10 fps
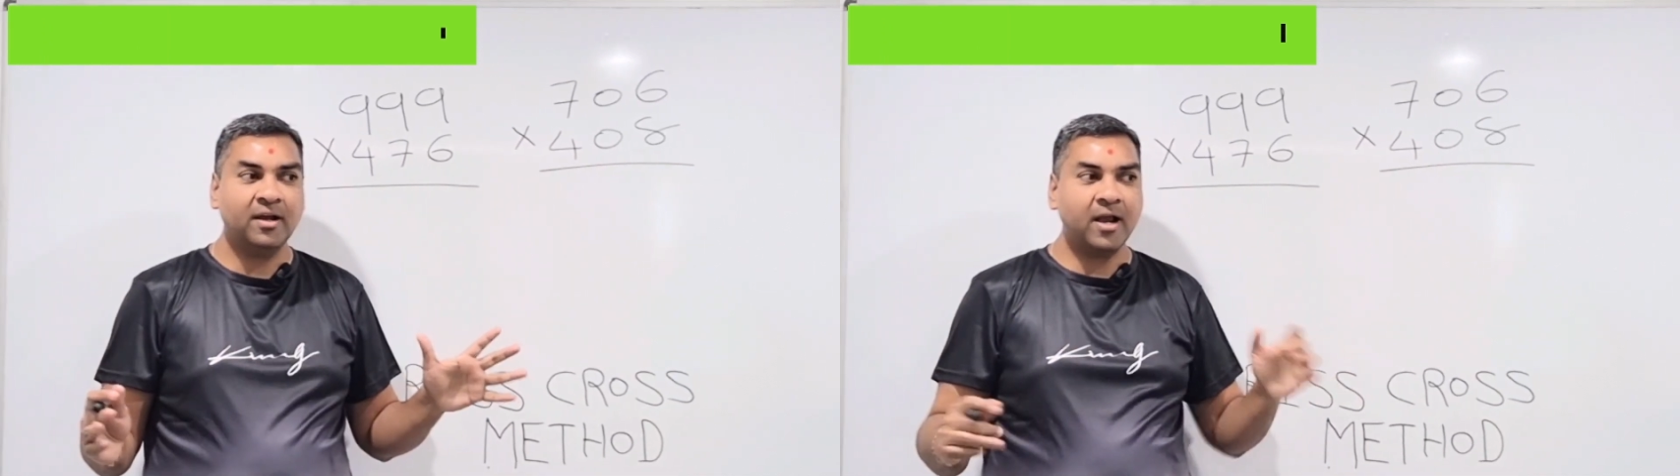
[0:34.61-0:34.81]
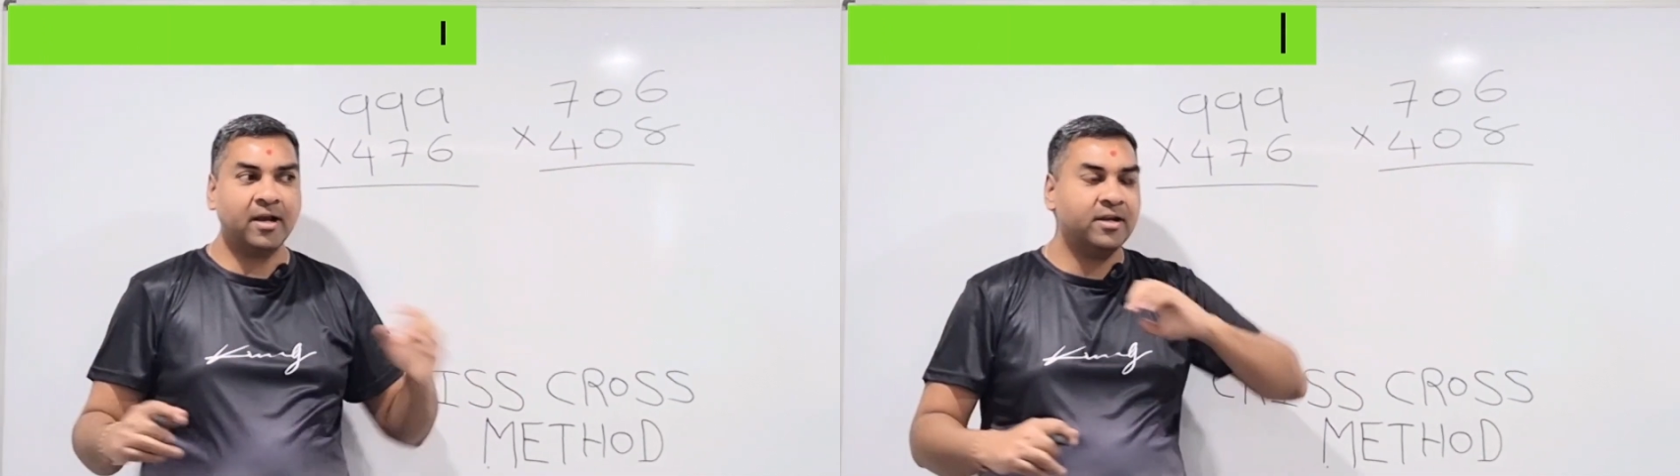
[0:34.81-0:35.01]

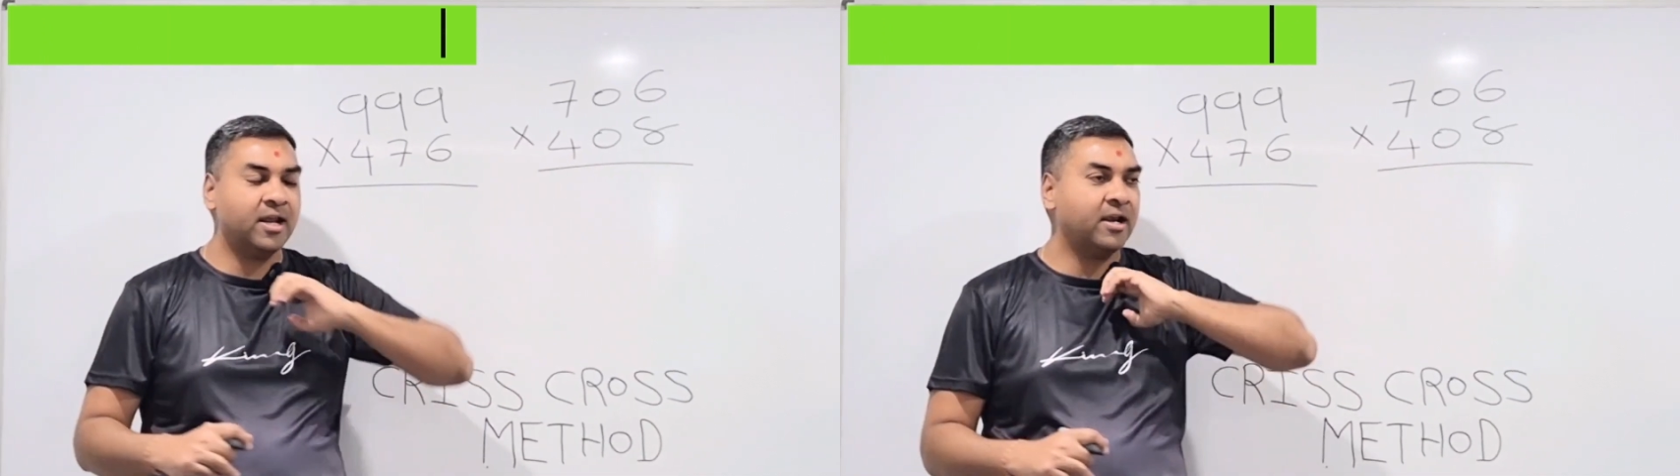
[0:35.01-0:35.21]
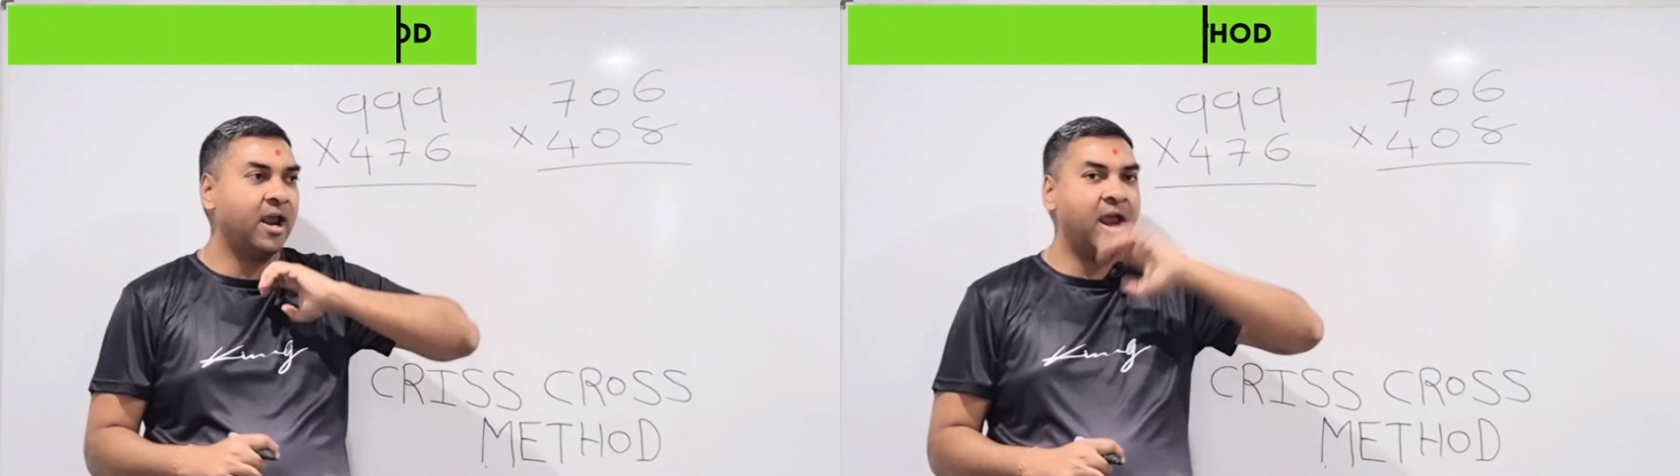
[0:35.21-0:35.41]
I can
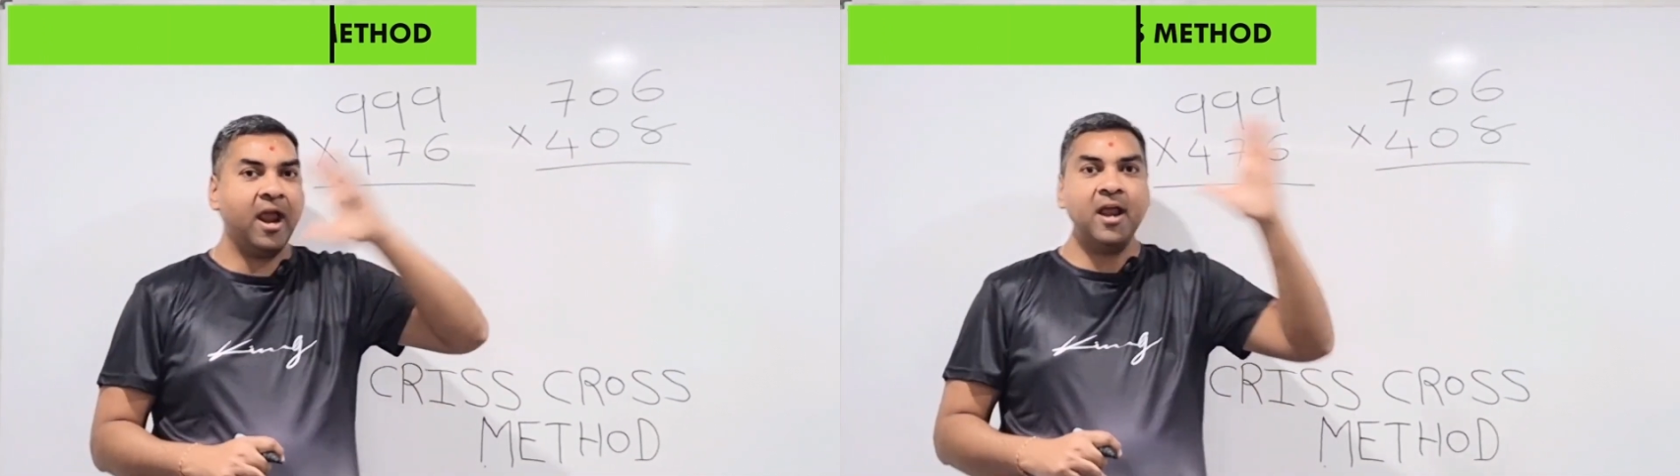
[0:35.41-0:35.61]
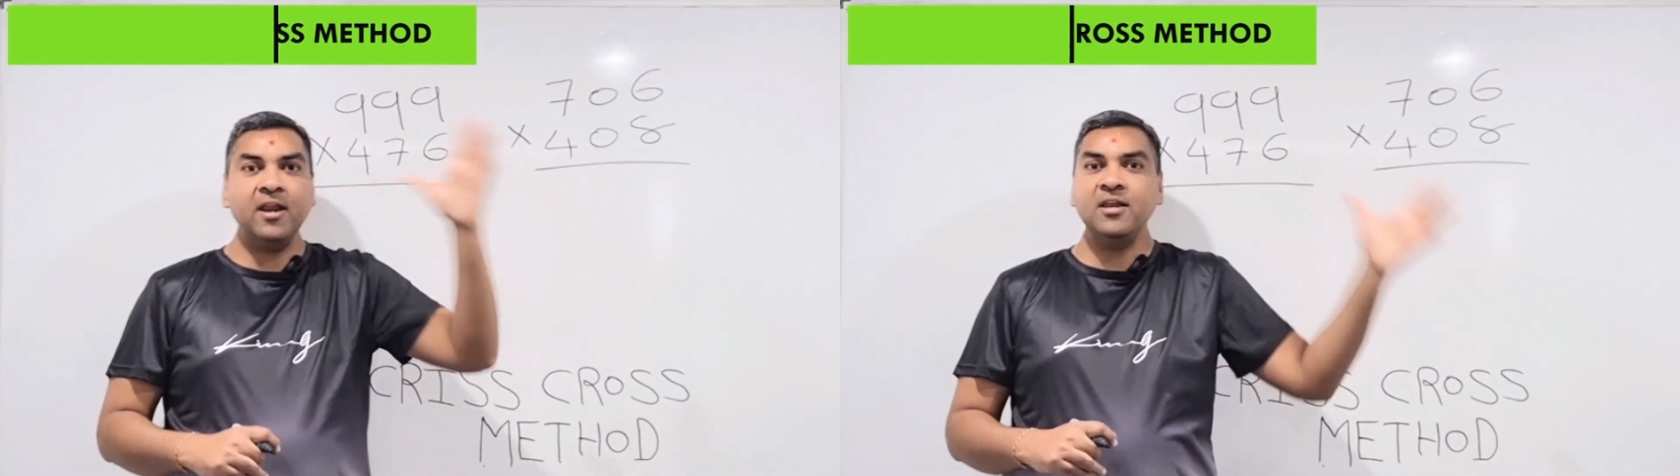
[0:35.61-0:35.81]
take
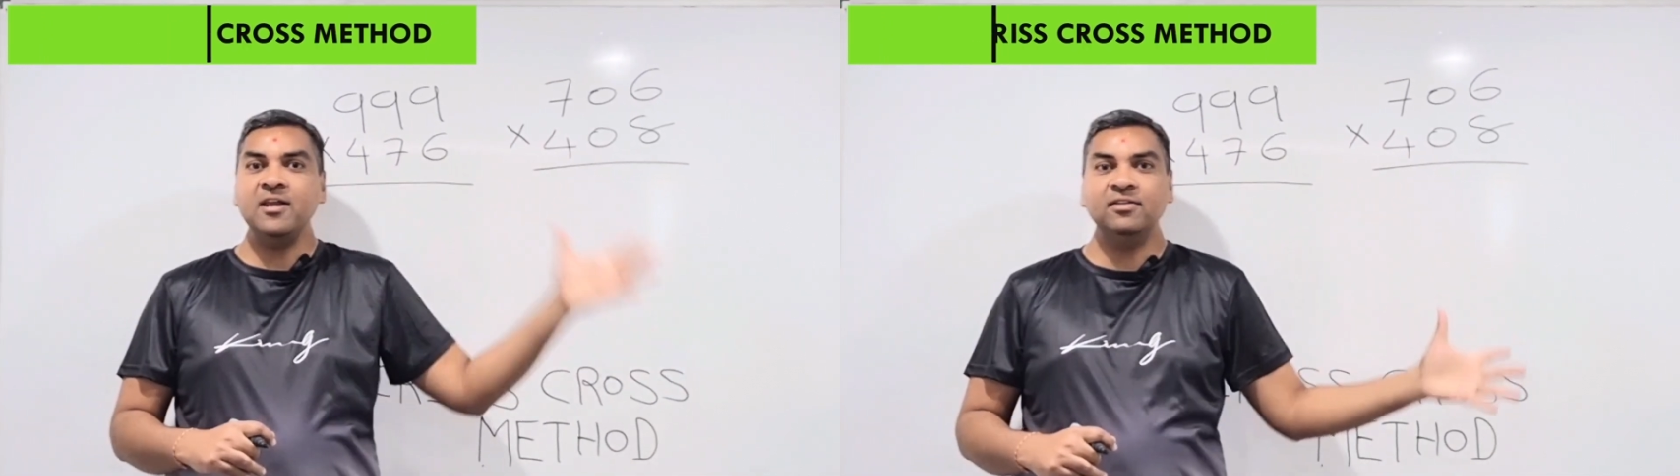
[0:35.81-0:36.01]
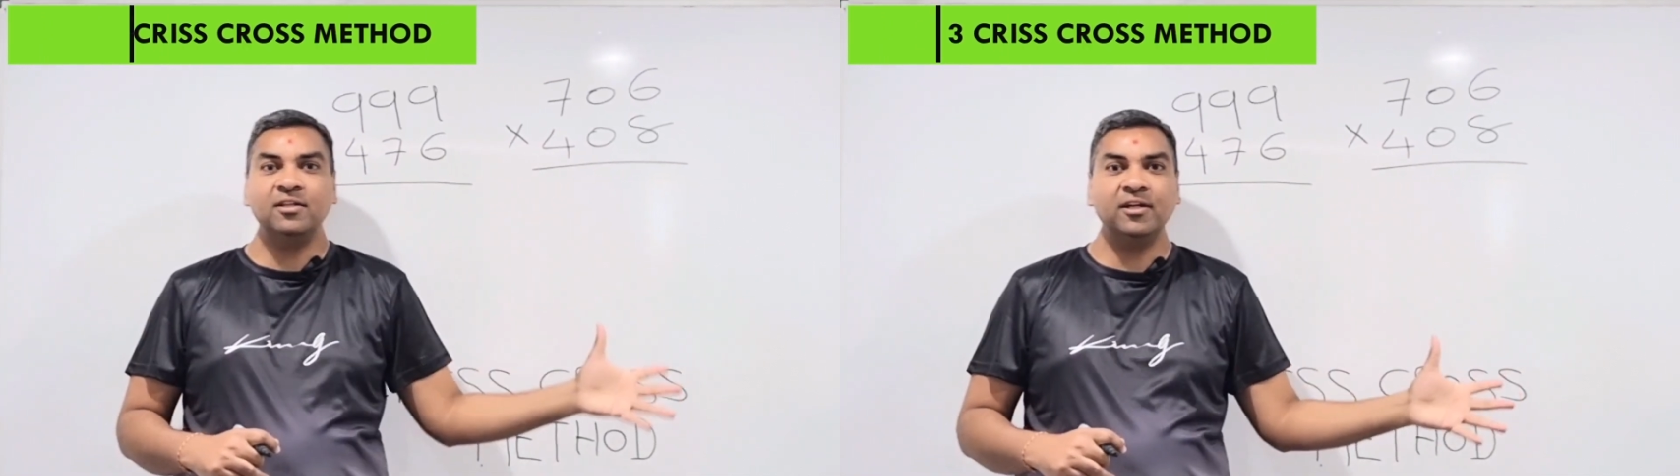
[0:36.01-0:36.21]

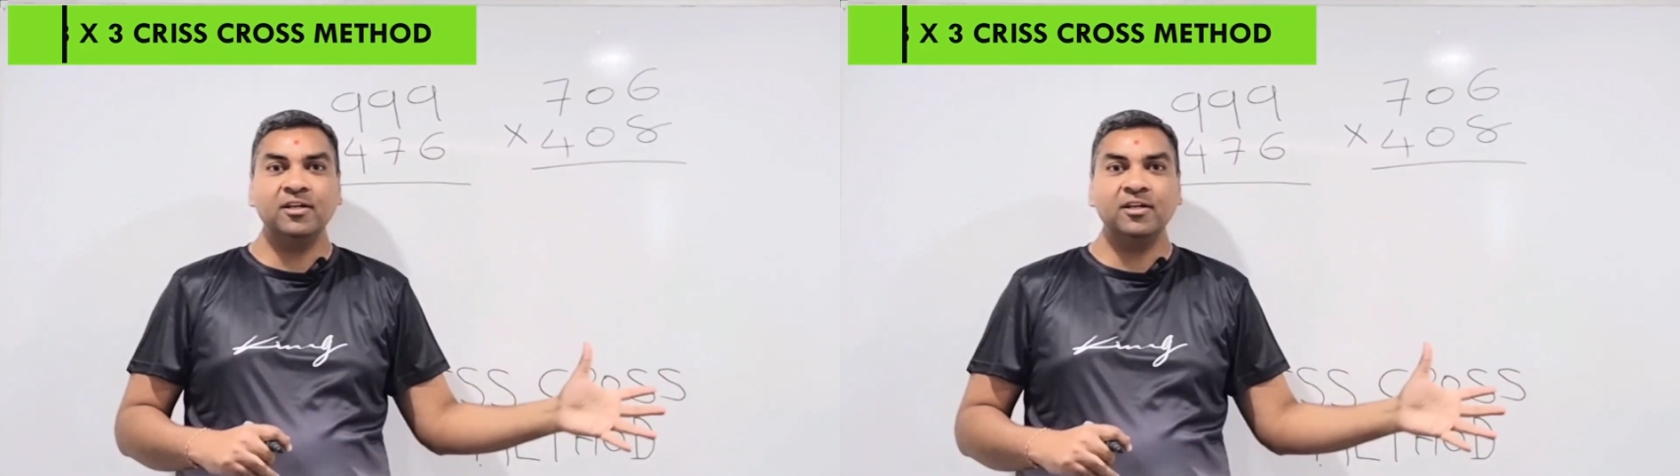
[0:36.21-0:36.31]
any three